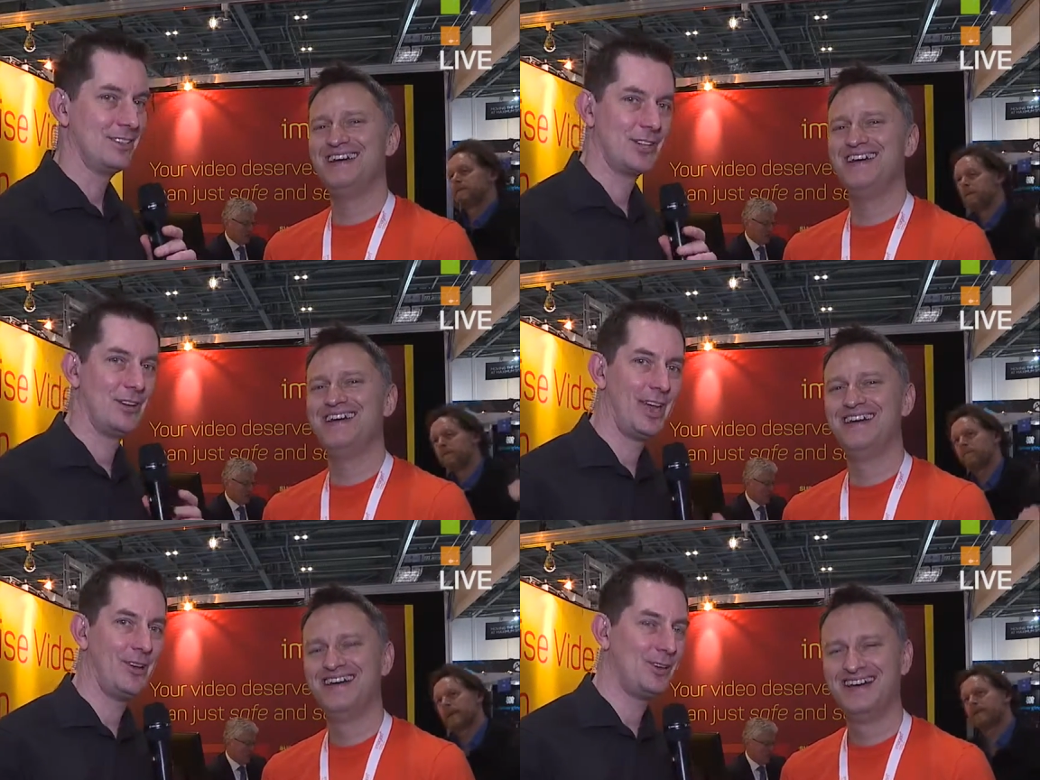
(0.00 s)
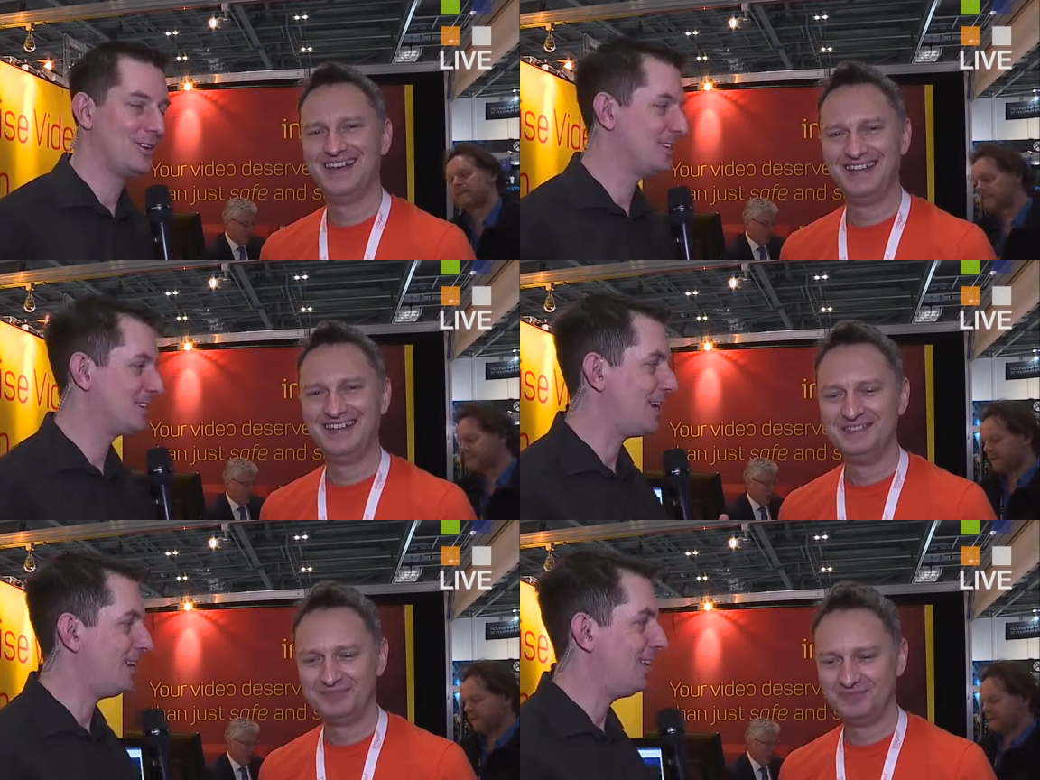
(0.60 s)
Speaker 1: So now you can
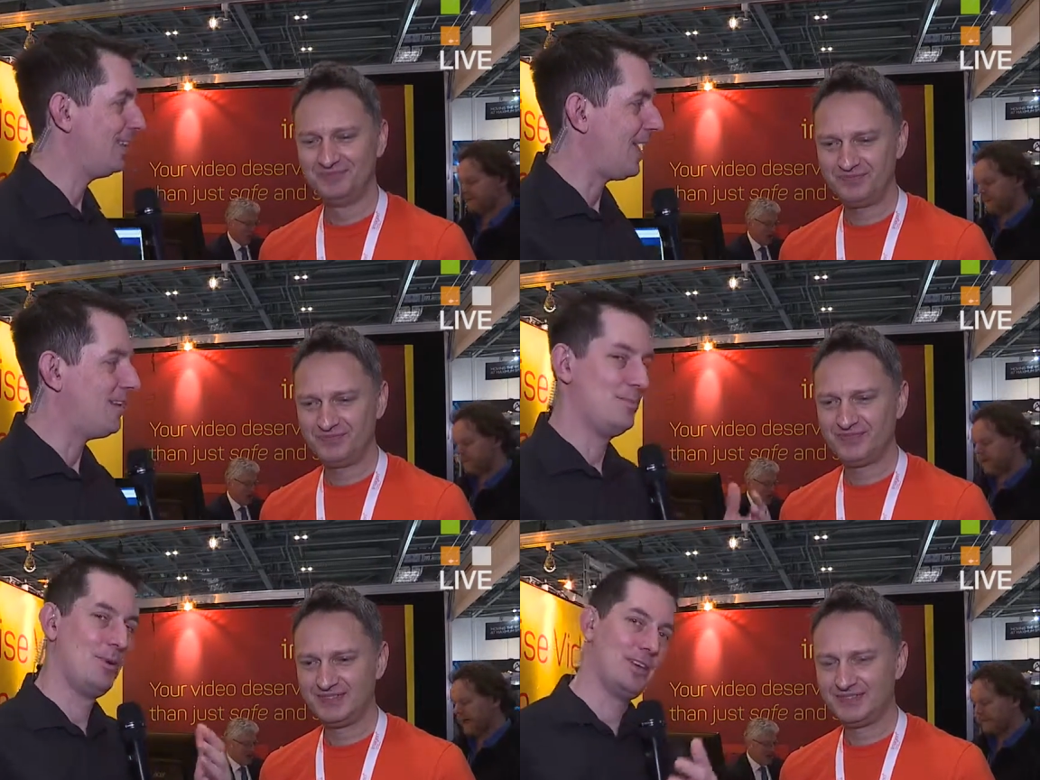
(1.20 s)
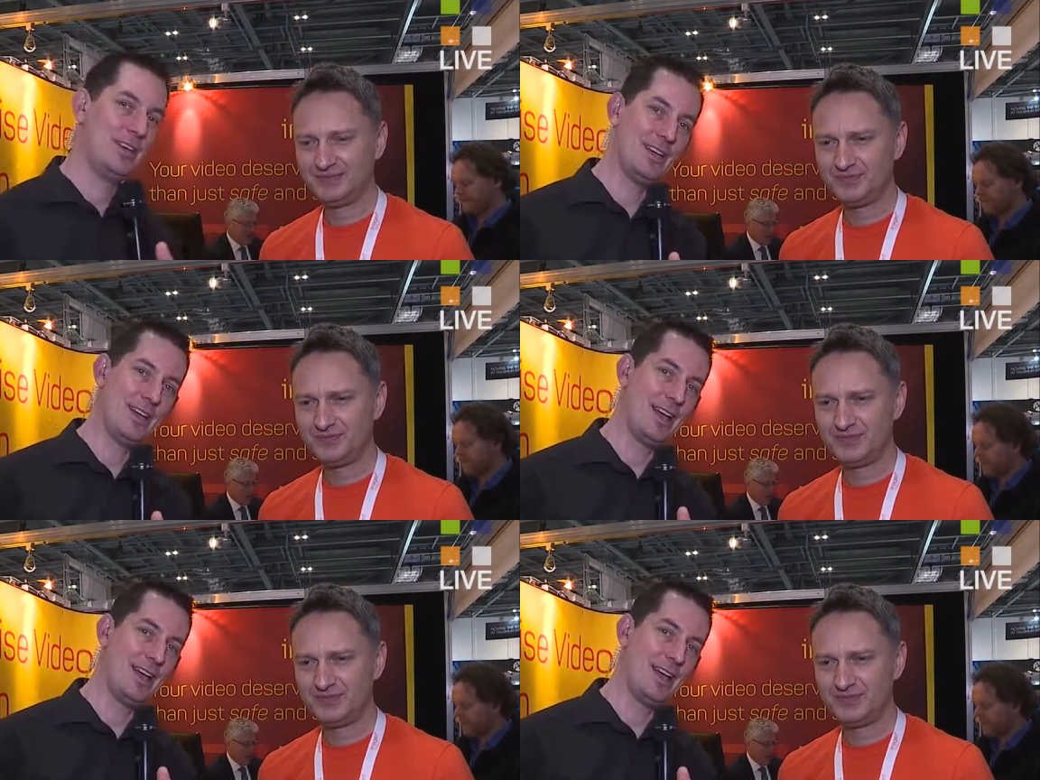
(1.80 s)
tell everybody